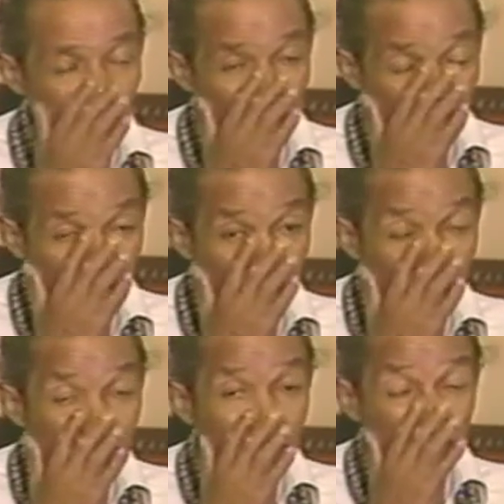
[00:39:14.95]
Anywhere?
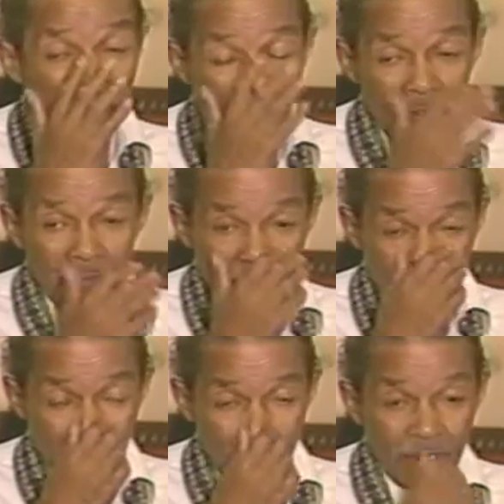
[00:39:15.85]
Oh, it'd be
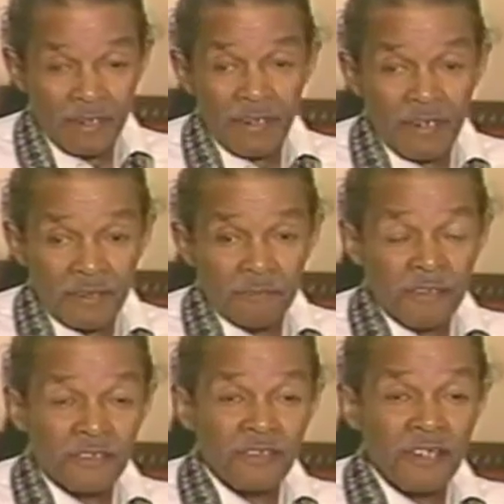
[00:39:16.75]
somebody like
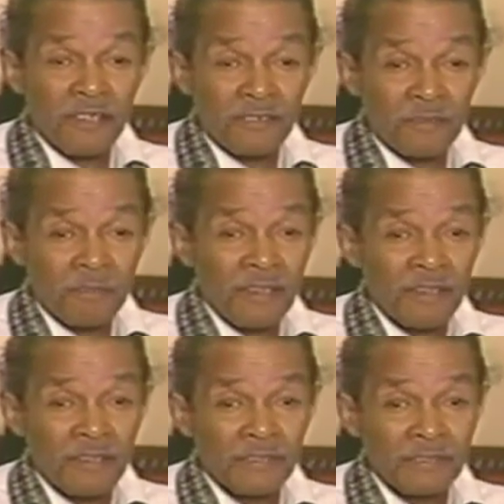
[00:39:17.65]
Ray Charles'
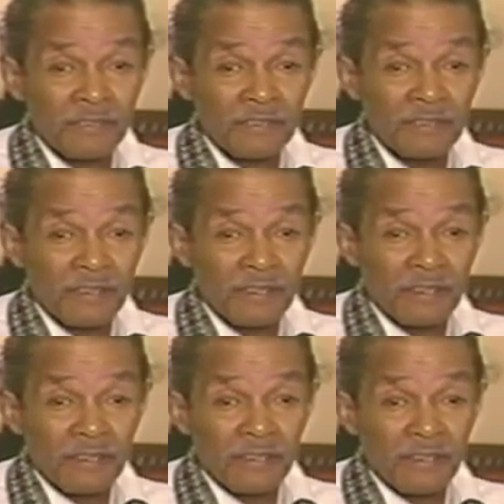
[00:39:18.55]
band and,
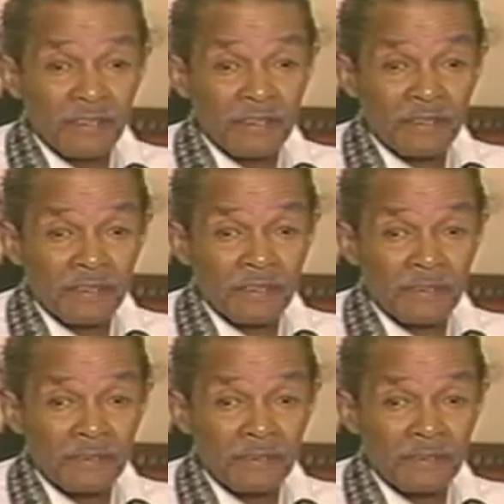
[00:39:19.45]
and uh,